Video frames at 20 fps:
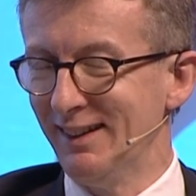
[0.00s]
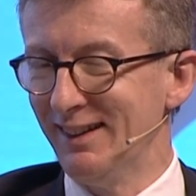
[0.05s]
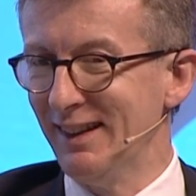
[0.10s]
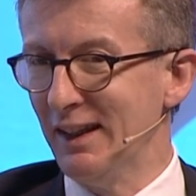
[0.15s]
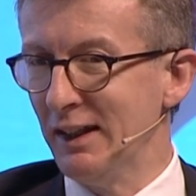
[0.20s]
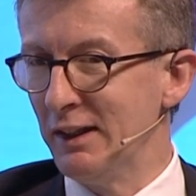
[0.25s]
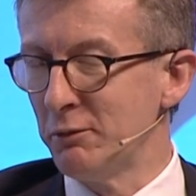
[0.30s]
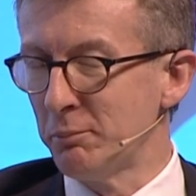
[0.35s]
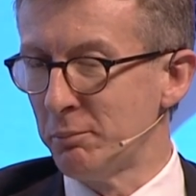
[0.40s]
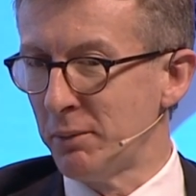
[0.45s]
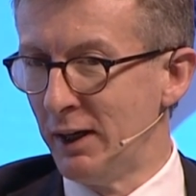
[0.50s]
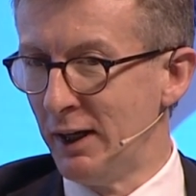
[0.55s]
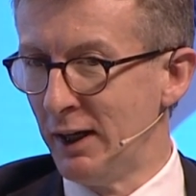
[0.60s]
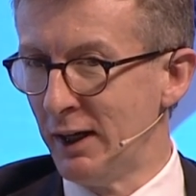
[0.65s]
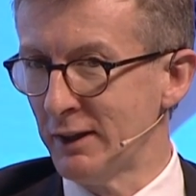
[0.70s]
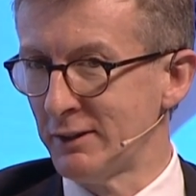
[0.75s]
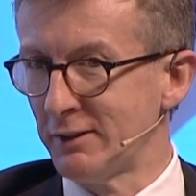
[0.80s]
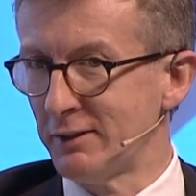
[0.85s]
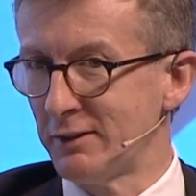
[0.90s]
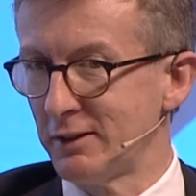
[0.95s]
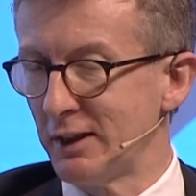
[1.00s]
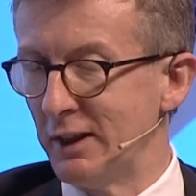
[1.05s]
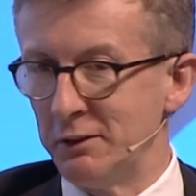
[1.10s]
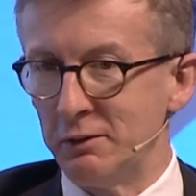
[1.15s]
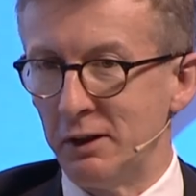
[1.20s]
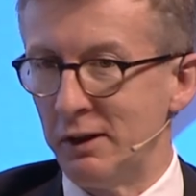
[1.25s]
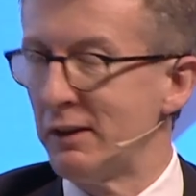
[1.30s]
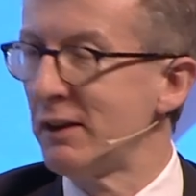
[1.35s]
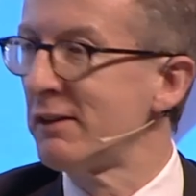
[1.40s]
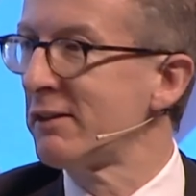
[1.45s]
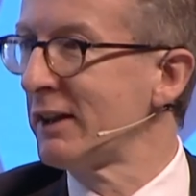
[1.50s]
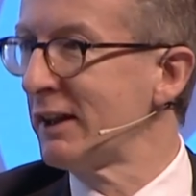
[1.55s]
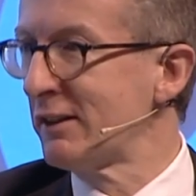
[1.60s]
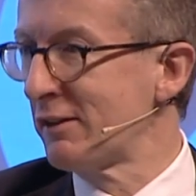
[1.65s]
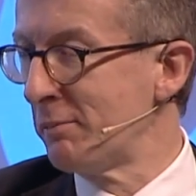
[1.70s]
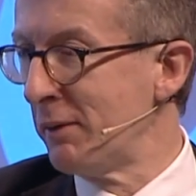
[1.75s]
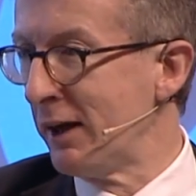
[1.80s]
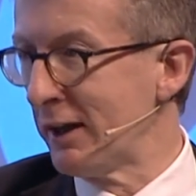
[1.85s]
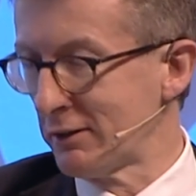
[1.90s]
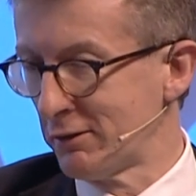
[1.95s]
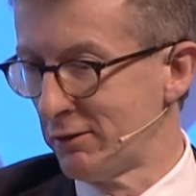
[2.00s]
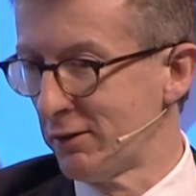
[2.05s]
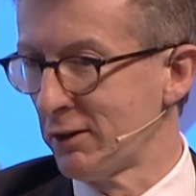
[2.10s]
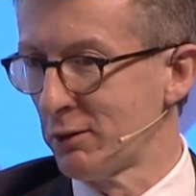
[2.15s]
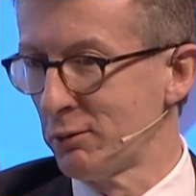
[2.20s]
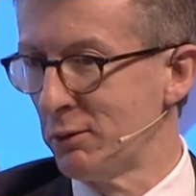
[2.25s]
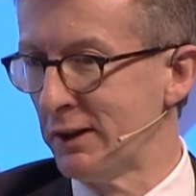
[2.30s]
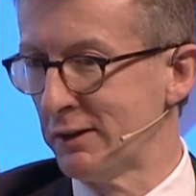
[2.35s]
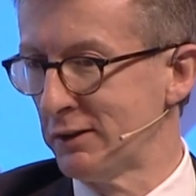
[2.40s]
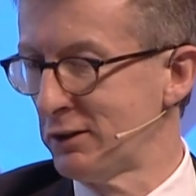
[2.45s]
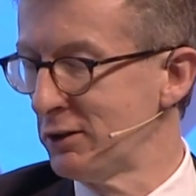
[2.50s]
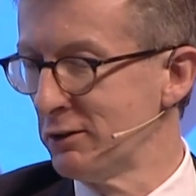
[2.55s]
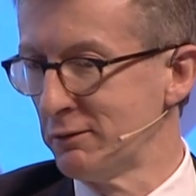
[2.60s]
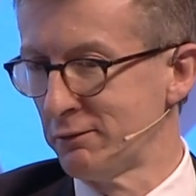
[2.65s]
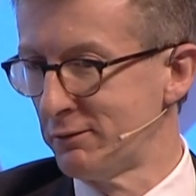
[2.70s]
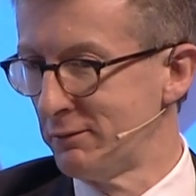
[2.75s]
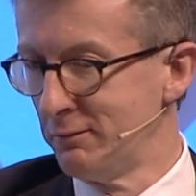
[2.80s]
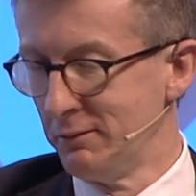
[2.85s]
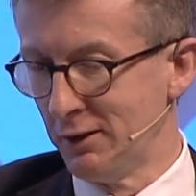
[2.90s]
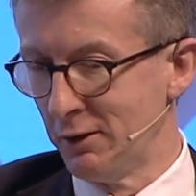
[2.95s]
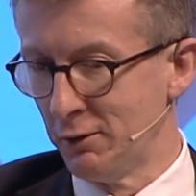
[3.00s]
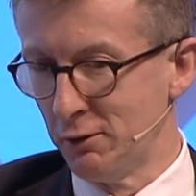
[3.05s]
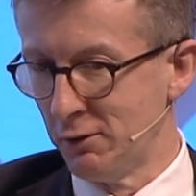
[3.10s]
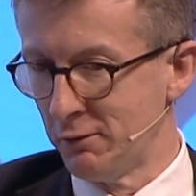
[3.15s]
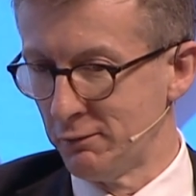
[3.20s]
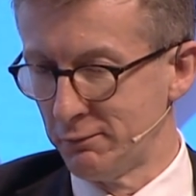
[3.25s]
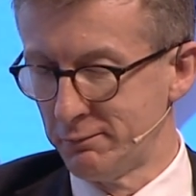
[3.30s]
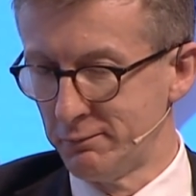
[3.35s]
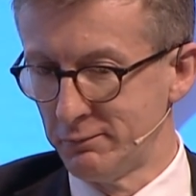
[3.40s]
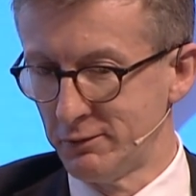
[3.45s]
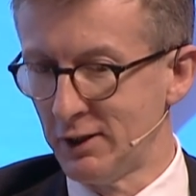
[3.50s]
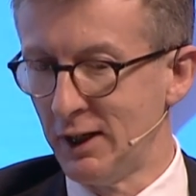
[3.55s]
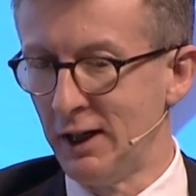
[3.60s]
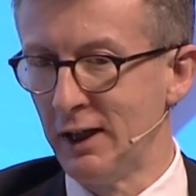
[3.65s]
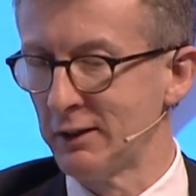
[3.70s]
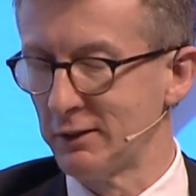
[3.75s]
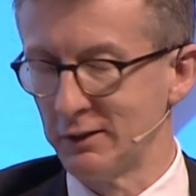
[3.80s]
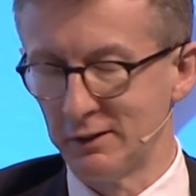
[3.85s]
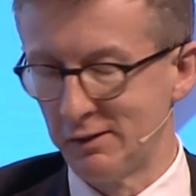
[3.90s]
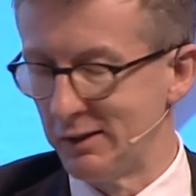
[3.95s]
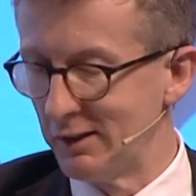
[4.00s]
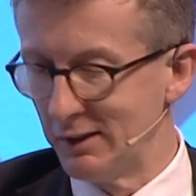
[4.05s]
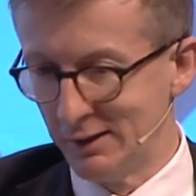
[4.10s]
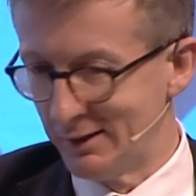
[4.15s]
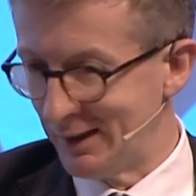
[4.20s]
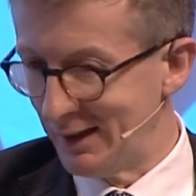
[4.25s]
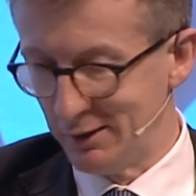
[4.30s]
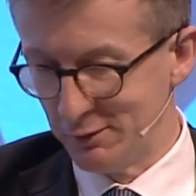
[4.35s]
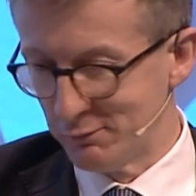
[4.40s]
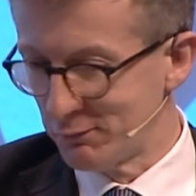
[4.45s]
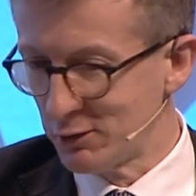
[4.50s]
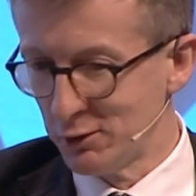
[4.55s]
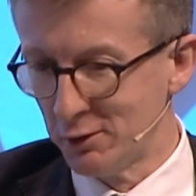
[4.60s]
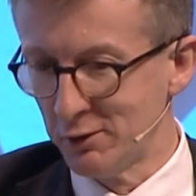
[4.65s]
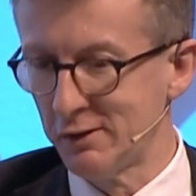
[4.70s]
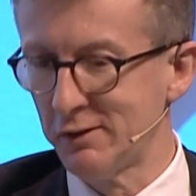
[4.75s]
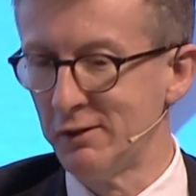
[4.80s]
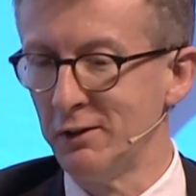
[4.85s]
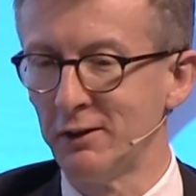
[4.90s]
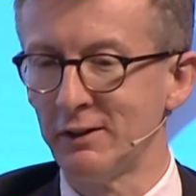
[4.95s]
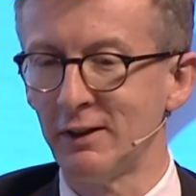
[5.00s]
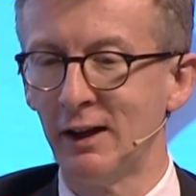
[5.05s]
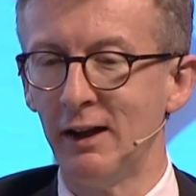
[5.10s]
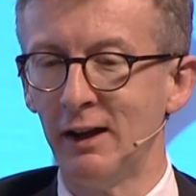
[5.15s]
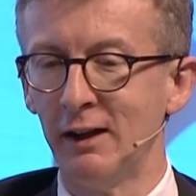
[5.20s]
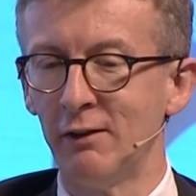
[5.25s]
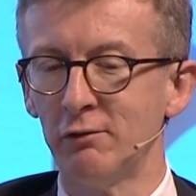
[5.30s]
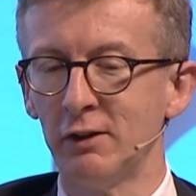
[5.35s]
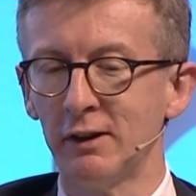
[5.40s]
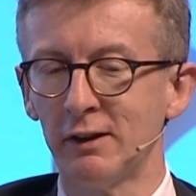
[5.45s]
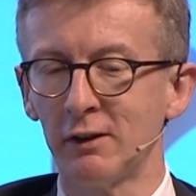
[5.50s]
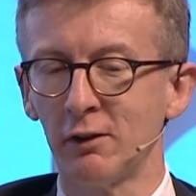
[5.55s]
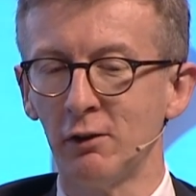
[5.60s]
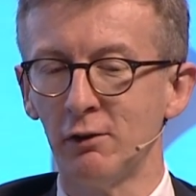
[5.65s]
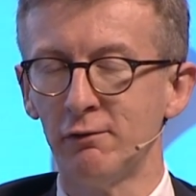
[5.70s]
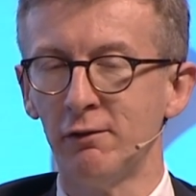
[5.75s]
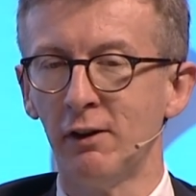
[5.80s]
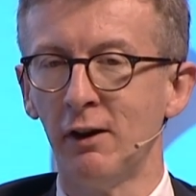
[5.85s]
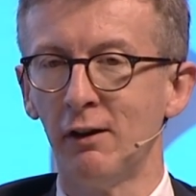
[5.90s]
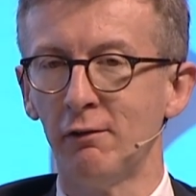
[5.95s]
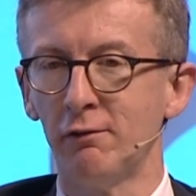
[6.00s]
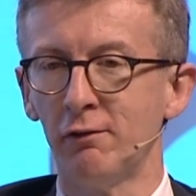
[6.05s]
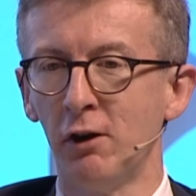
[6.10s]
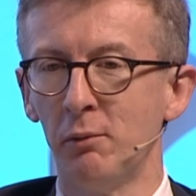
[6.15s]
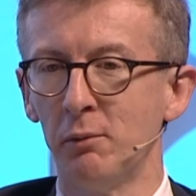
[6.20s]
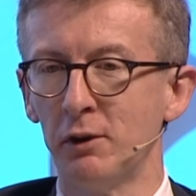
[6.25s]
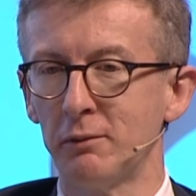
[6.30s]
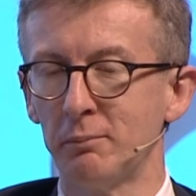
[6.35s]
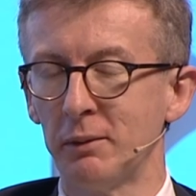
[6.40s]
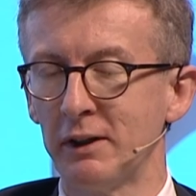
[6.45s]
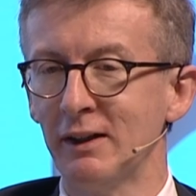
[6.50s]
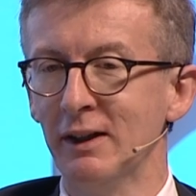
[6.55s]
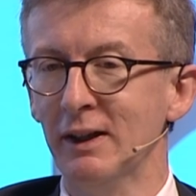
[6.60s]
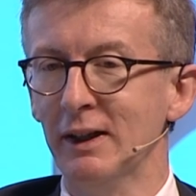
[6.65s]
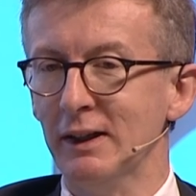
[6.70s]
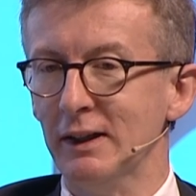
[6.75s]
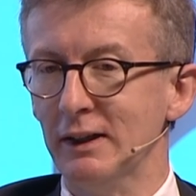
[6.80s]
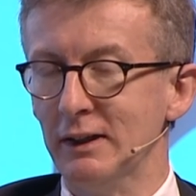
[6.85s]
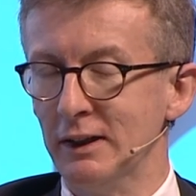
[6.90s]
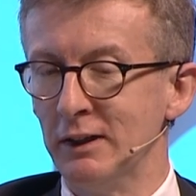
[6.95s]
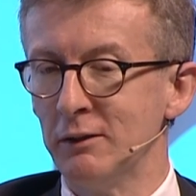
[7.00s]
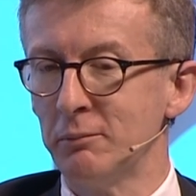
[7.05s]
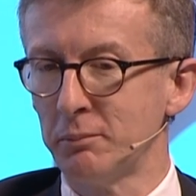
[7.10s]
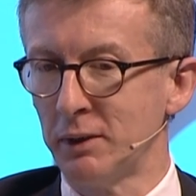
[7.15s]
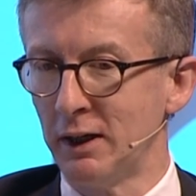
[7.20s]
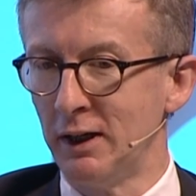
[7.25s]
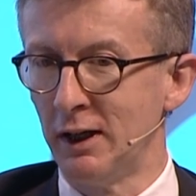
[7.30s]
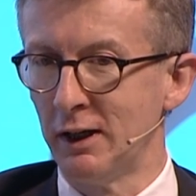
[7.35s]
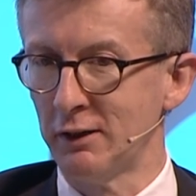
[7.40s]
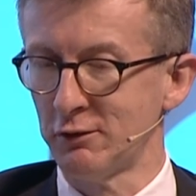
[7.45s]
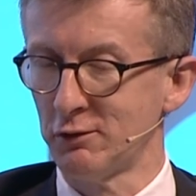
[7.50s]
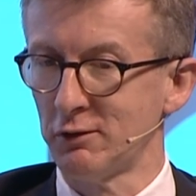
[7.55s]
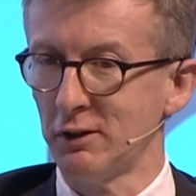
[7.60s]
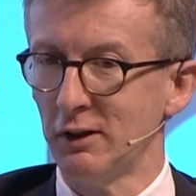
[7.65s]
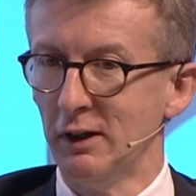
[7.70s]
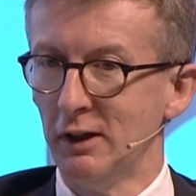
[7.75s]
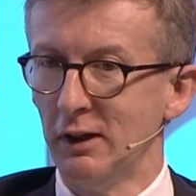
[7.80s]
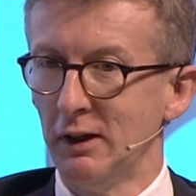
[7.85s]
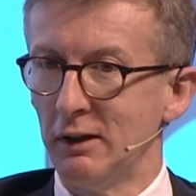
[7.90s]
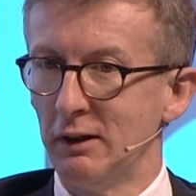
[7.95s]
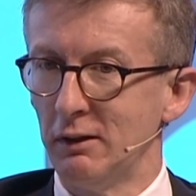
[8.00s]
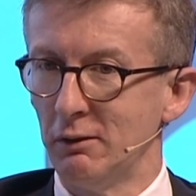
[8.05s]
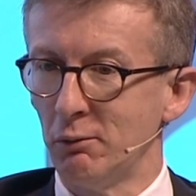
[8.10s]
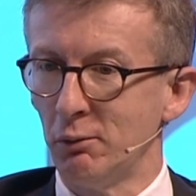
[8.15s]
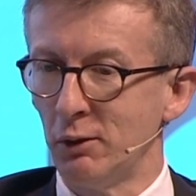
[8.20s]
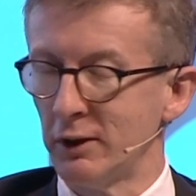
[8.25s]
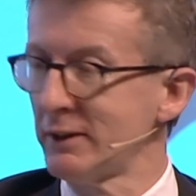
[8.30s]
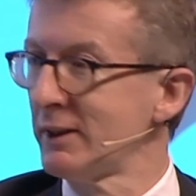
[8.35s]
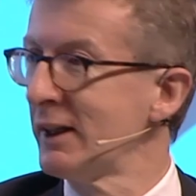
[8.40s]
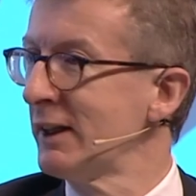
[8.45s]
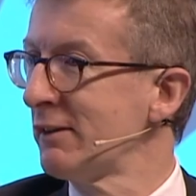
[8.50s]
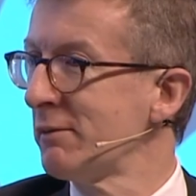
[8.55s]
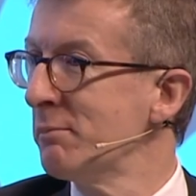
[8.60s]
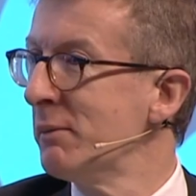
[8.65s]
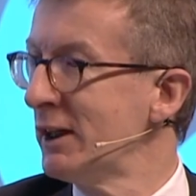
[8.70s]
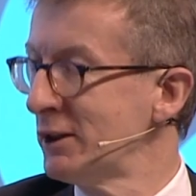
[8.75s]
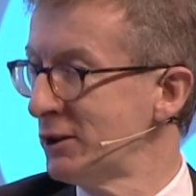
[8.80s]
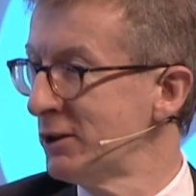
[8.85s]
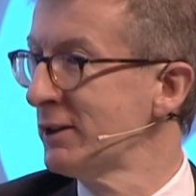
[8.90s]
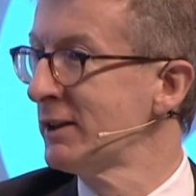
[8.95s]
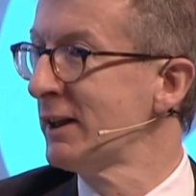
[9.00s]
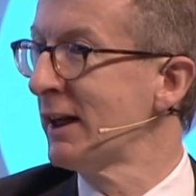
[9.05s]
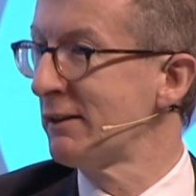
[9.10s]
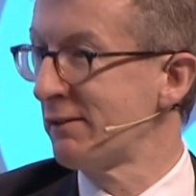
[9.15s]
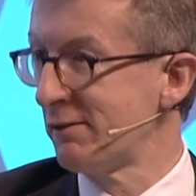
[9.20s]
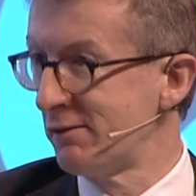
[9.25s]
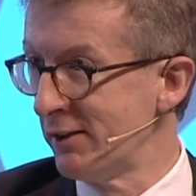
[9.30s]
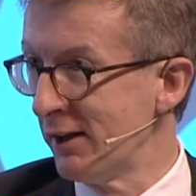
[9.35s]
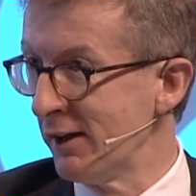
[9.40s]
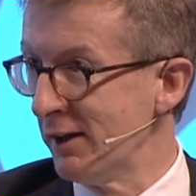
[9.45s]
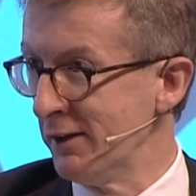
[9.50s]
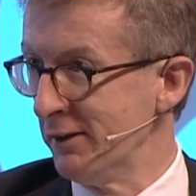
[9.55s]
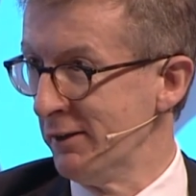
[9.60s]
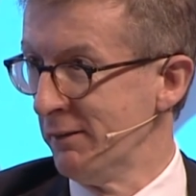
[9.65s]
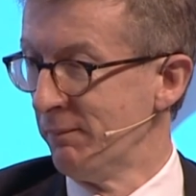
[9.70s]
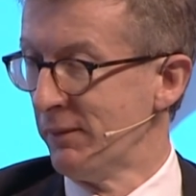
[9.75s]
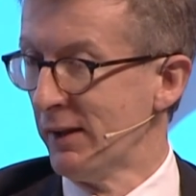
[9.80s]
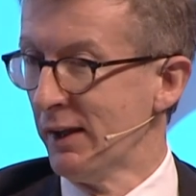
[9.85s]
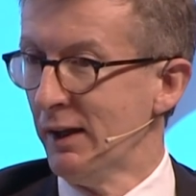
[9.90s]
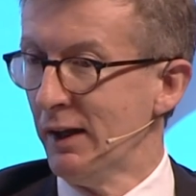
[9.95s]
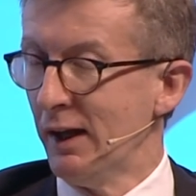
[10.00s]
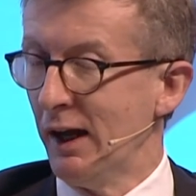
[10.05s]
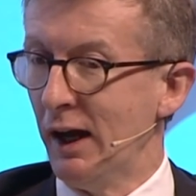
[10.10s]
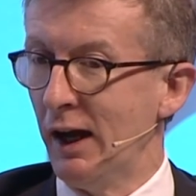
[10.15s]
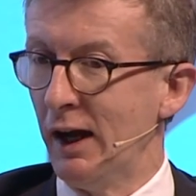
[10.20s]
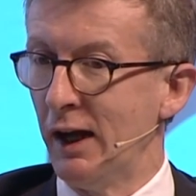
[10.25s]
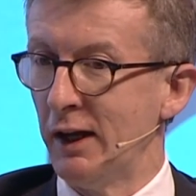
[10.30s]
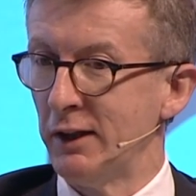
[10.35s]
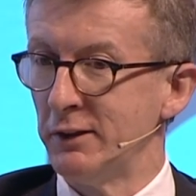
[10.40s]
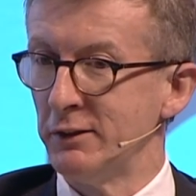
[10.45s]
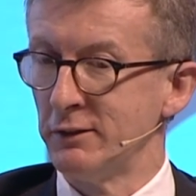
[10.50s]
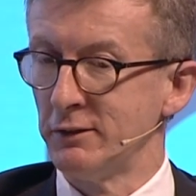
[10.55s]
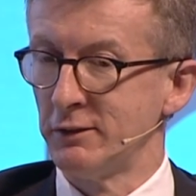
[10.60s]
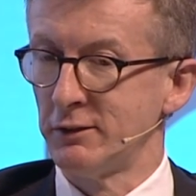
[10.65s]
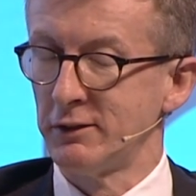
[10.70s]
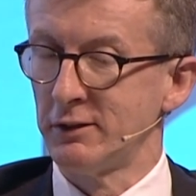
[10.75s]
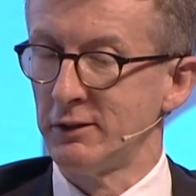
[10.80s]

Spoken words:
In part, and this gets back to the question of targets, they are of course not everything or far from it, but in part what gets measured gets done. Mm-hmm.